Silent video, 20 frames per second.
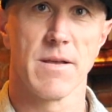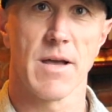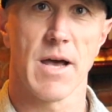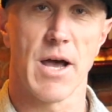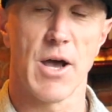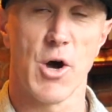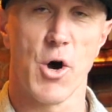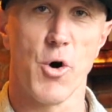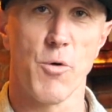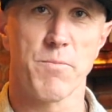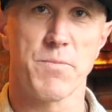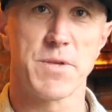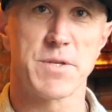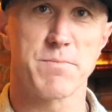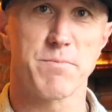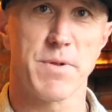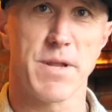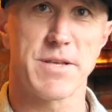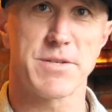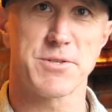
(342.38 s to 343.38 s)
I hope this
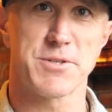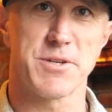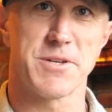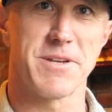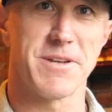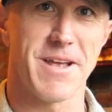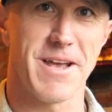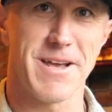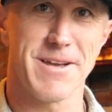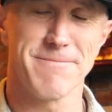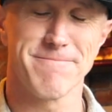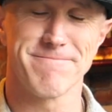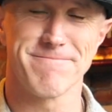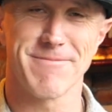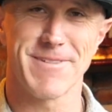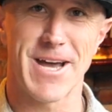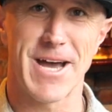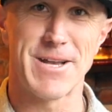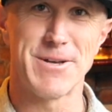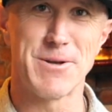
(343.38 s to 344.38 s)
blessed you today.
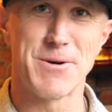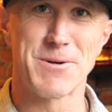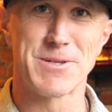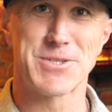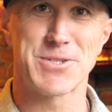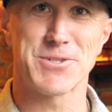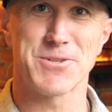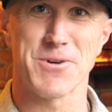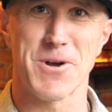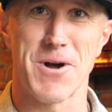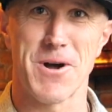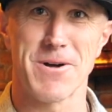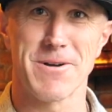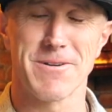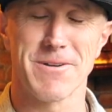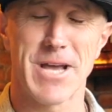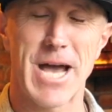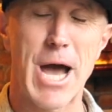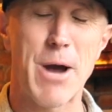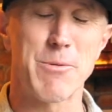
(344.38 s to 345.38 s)
I know it's strong.
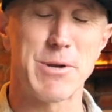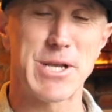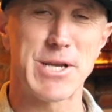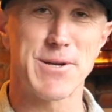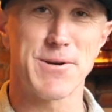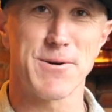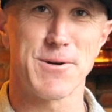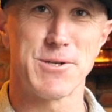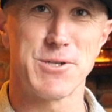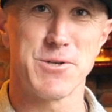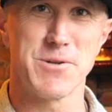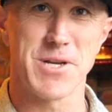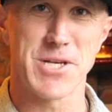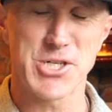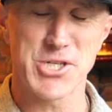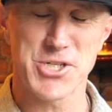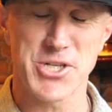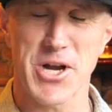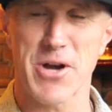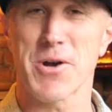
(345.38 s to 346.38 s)
I would encourage you to
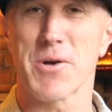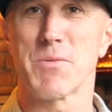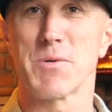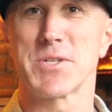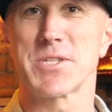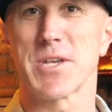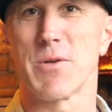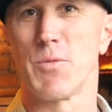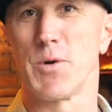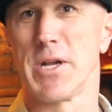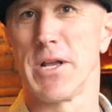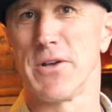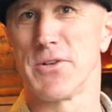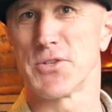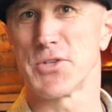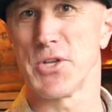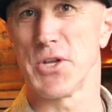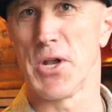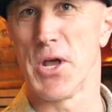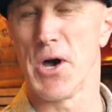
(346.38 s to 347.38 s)
share it with someone
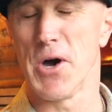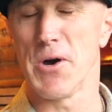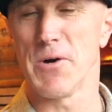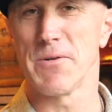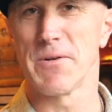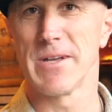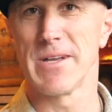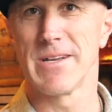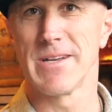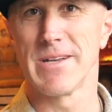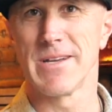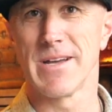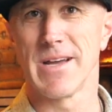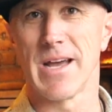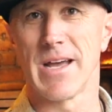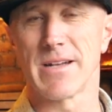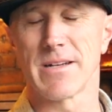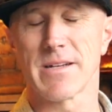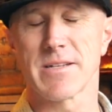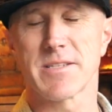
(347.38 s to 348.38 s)
else you know.
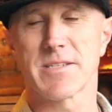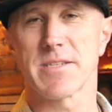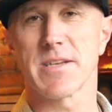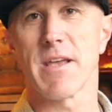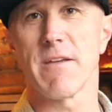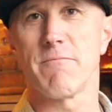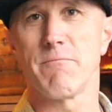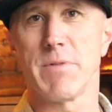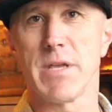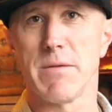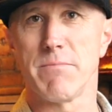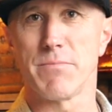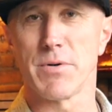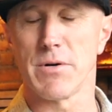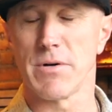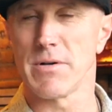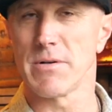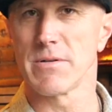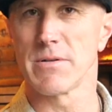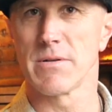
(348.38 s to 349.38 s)
And let's save
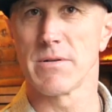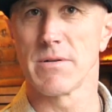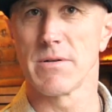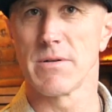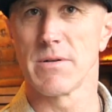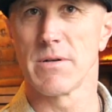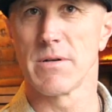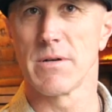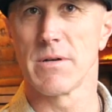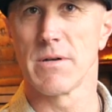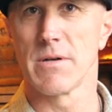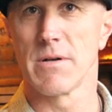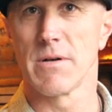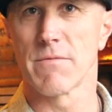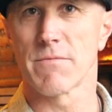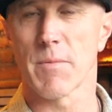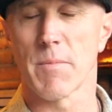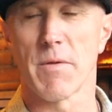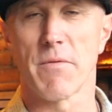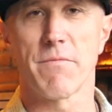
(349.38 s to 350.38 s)
people
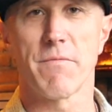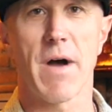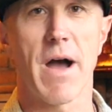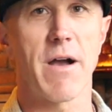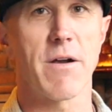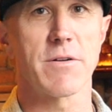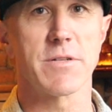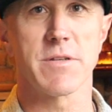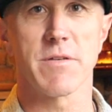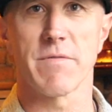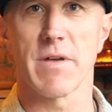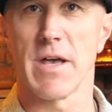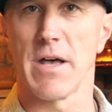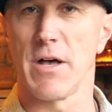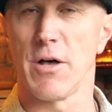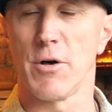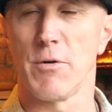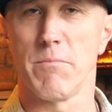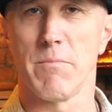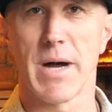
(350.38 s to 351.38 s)
from the fires of
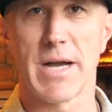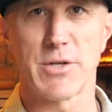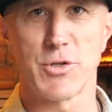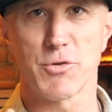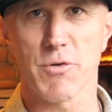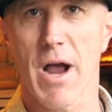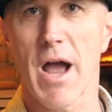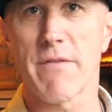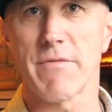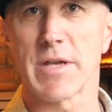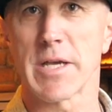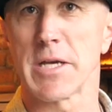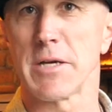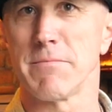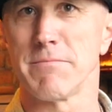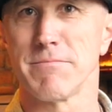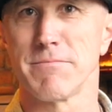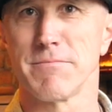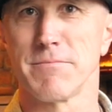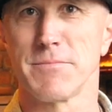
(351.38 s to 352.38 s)
hell by driving them
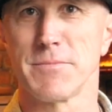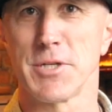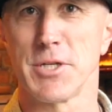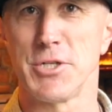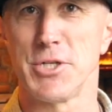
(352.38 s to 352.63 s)
to